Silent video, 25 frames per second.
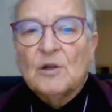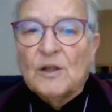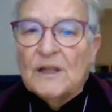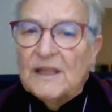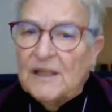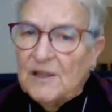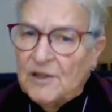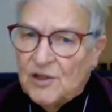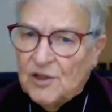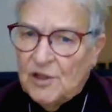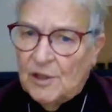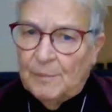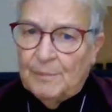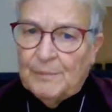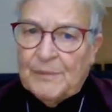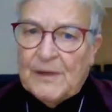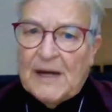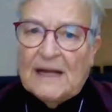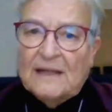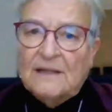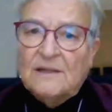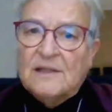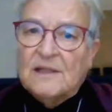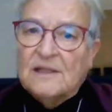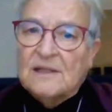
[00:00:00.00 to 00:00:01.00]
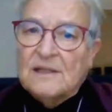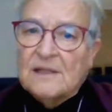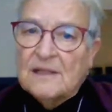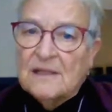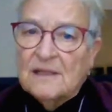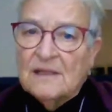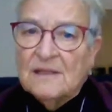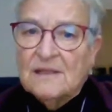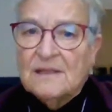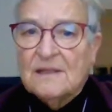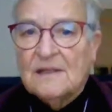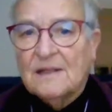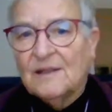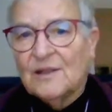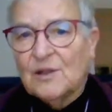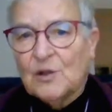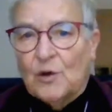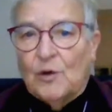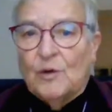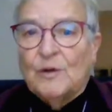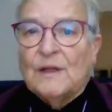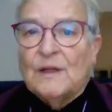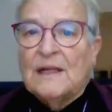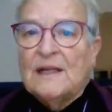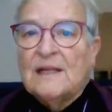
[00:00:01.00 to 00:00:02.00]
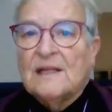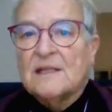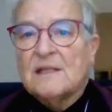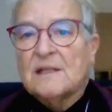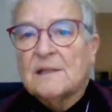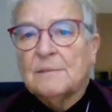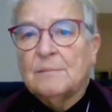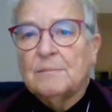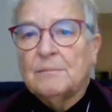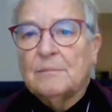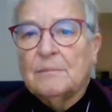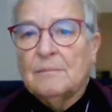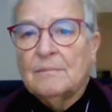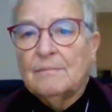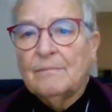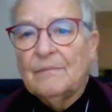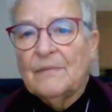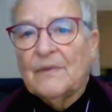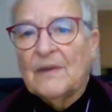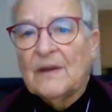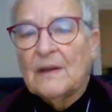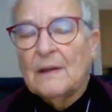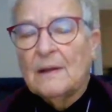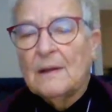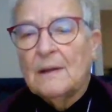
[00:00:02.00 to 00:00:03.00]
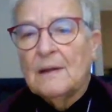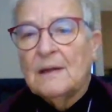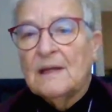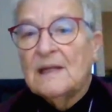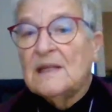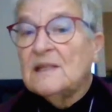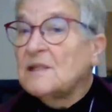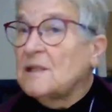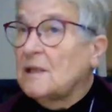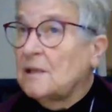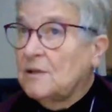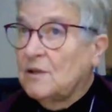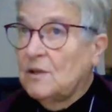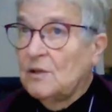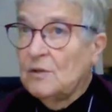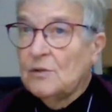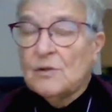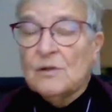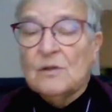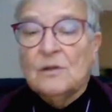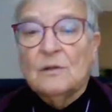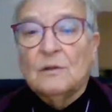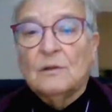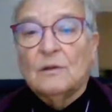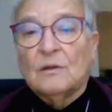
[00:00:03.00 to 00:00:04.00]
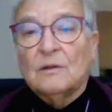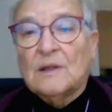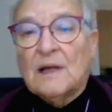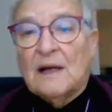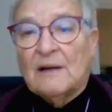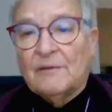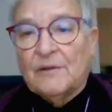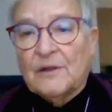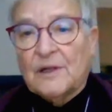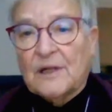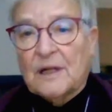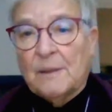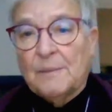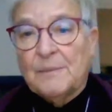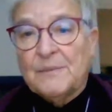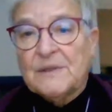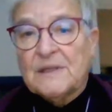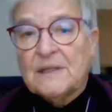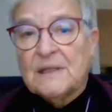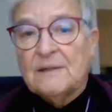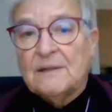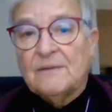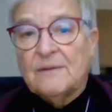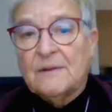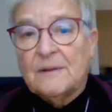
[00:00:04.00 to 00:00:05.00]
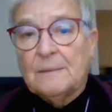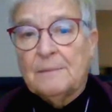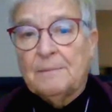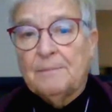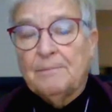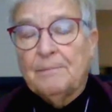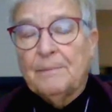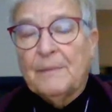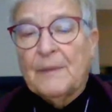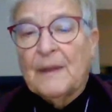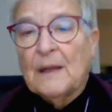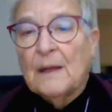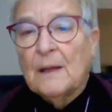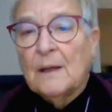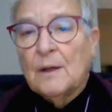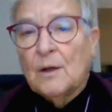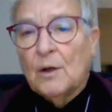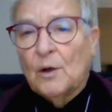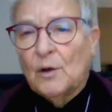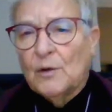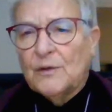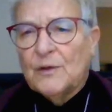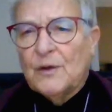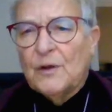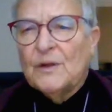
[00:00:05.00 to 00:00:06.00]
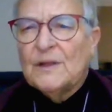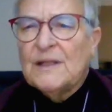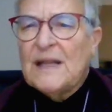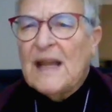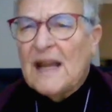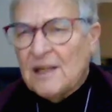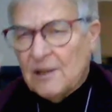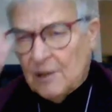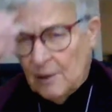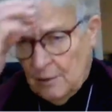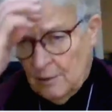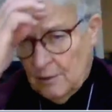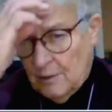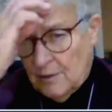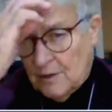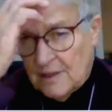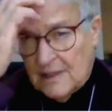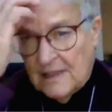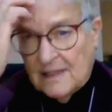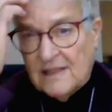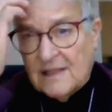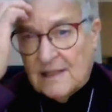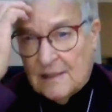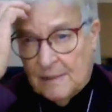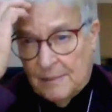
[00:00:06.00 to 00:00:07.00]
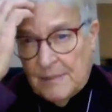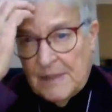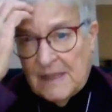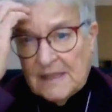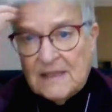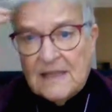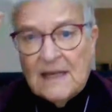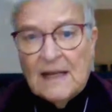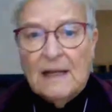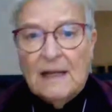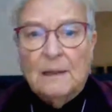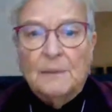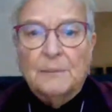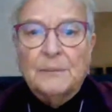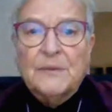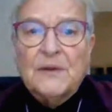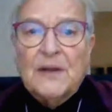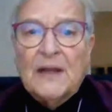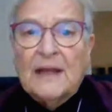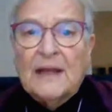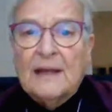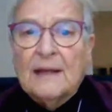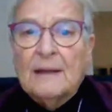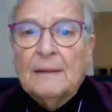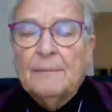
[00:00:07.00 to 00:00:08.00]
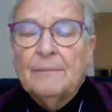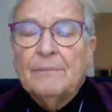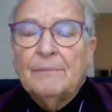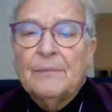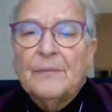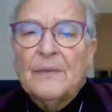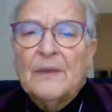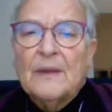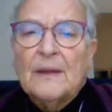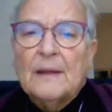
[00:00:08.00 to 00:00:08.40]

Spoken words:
Collegial practices, cronyism, institutional cover-ups even, although a national system has helped there.